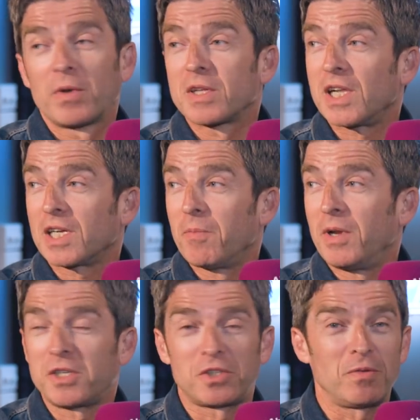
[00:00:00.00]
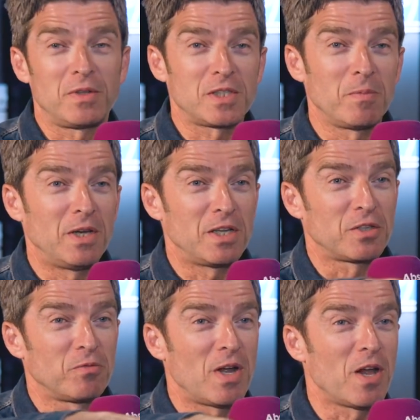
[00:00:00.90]
but there's like a miniature there's a
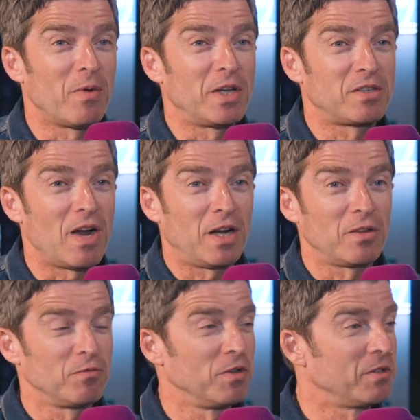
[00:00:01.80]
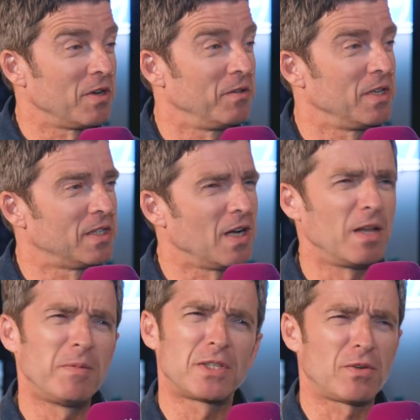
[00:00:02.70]
miniature railway track that runs around the
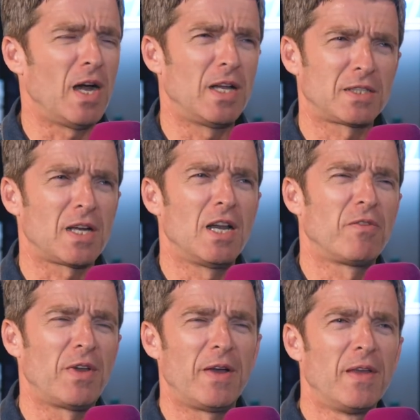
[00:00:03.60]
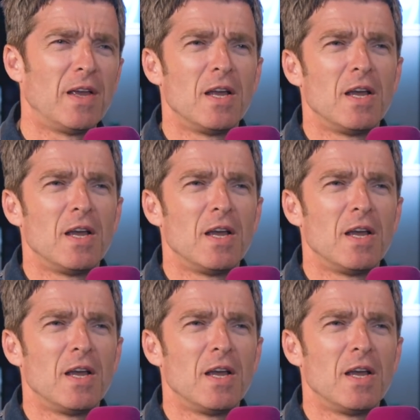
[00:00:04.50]
entire. I mean, it's quite it's kind of like